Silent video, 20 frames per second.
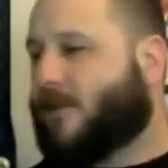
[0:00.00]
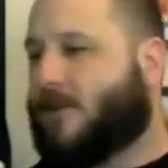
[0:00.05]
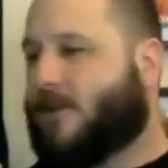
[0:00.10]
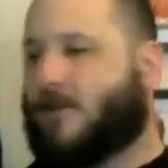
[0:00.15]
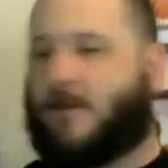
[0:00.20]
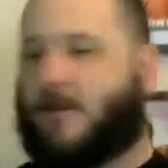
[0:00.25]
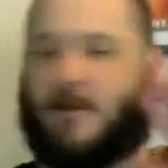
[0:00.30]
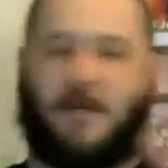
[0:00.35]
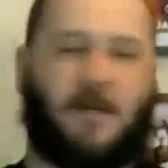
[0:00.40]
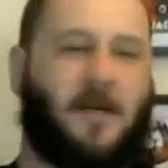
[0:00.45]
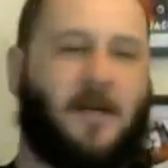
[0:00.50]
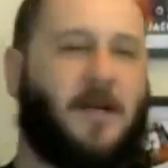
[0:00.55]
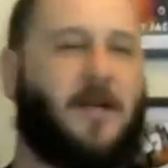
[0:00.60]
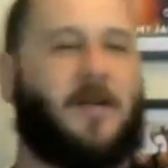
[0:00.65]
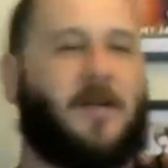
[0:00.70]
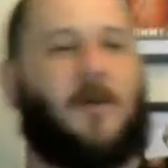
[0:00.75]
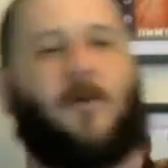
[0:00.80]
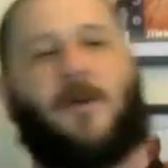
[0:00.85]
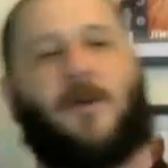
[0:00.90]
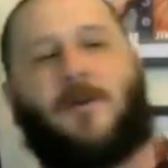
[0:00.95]
do it.
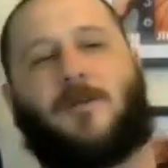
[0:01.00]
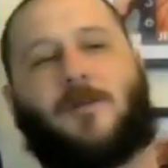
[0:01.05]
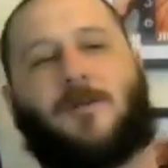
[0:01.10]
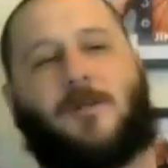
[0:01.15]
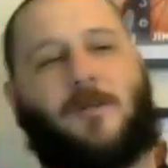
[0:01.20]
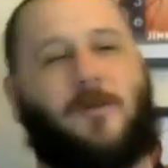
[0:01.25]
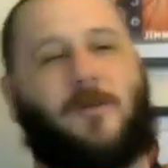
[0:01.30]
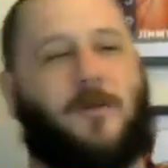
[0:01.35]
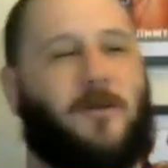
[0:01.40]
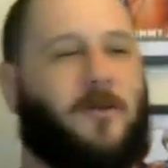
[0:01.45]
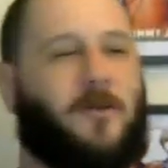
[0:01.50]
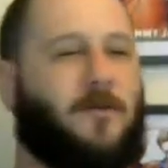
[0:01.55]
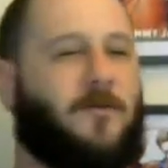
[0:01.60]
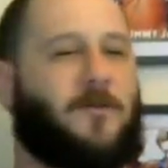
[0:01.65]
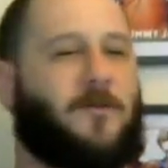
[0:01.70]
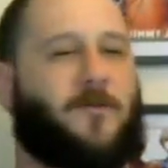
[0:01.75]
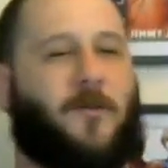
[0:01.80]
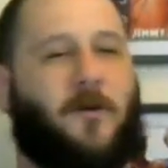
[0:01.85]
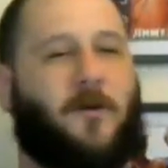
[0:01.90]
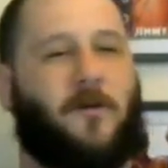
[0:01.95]
We usually do the
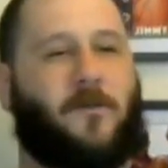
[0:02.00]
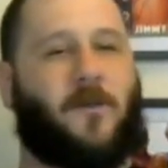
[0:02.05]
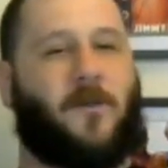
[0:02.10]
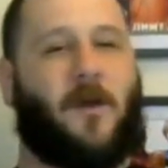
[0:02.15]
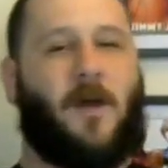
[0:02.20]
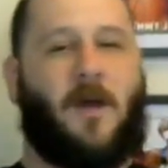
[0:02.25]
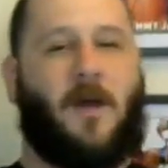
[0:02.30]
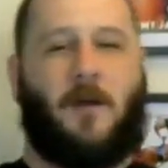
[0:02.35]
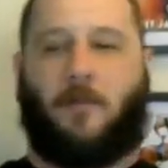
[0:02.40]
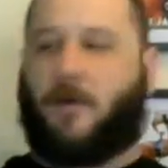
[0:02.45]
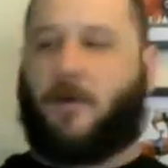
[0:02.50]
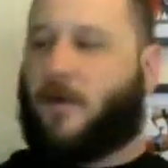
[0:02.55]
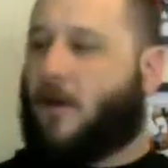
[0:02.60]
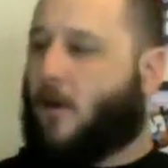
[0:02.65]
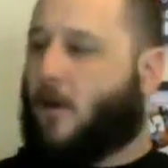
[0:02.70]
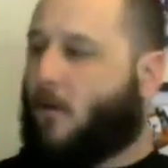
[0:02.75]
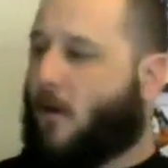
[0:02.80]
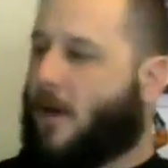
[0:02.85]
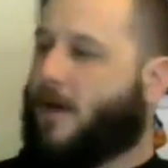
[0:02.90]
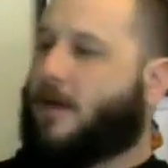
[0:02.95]
news first, but you
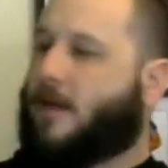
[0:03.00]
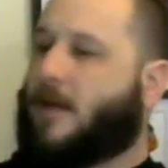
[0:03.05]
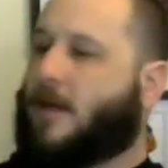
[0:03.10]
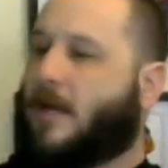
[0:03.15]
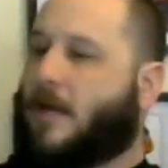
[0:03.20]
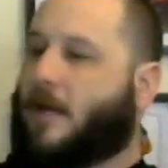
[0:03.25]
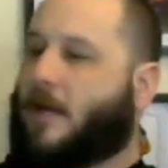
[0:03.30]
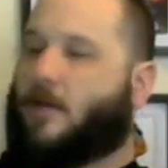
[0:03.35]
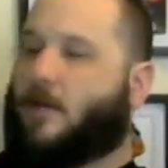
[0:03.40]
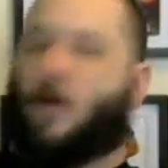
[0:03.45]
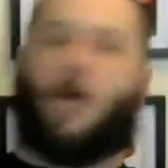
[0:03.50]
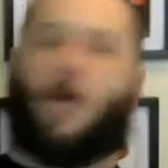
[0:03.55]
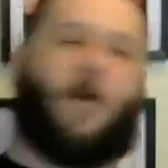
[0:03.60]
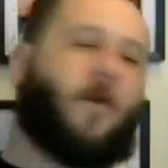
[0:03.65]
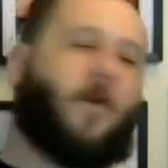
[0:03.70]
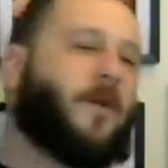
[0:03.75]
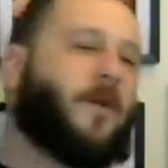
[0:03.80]
know what? The whole